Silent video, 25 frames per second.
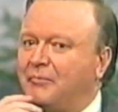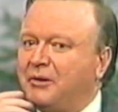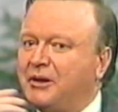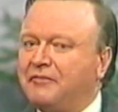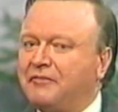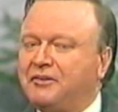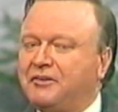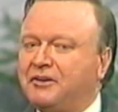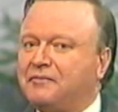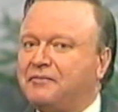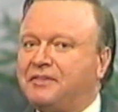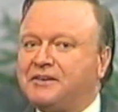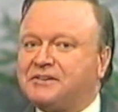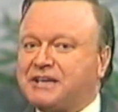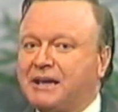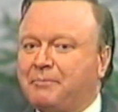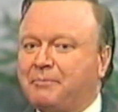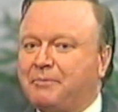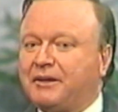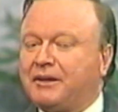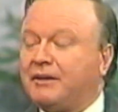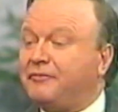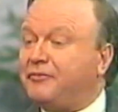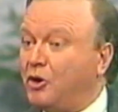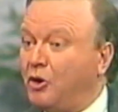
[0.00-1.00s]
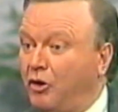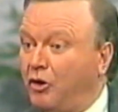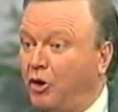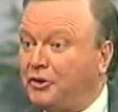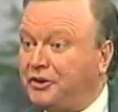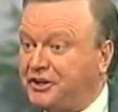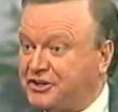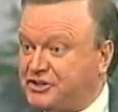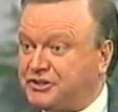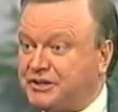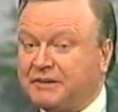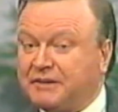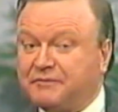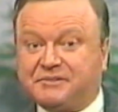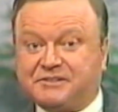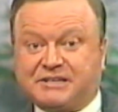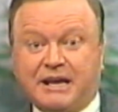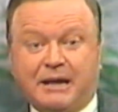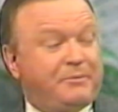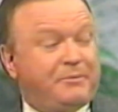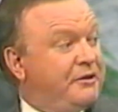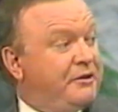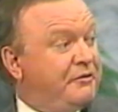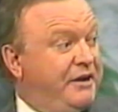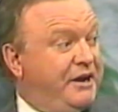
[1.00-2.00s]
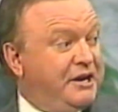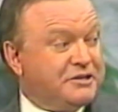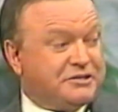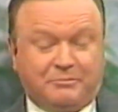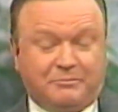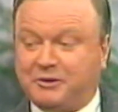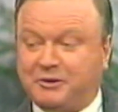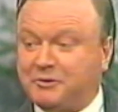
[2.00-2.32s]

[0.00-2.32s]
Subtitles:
mean, if you're auditioning for something, Reg, I mean,